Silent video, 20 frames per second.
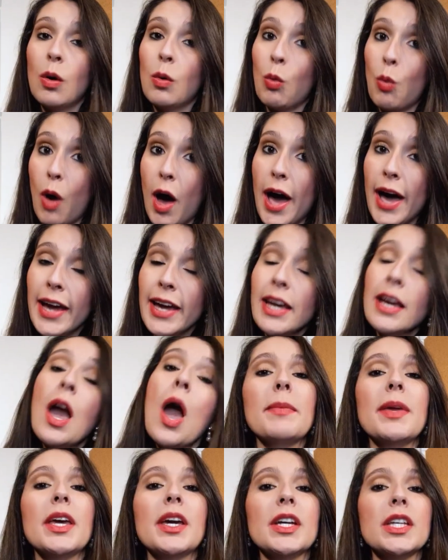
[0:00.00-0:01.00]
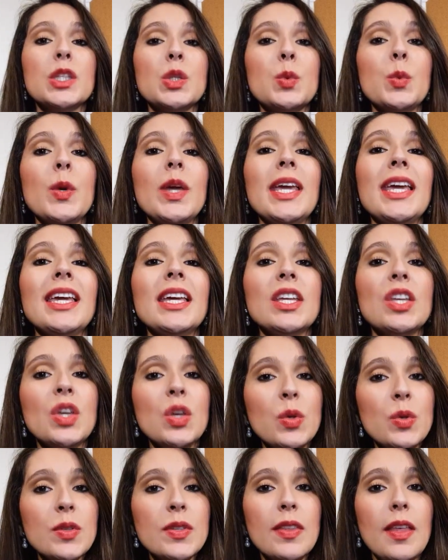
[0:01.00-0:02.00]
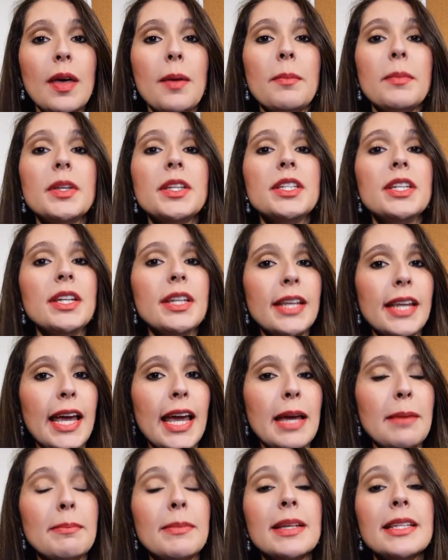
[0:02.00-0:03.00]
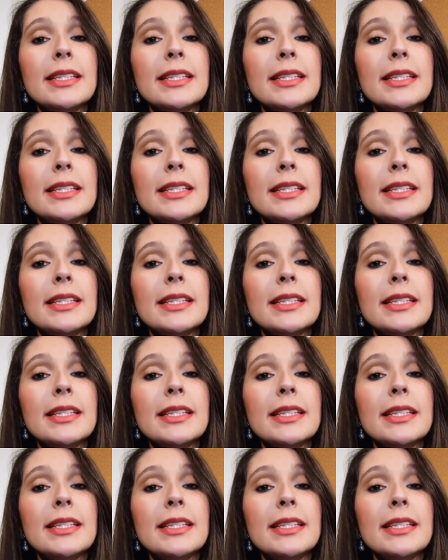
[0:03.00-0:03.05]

Why? Because we use them to name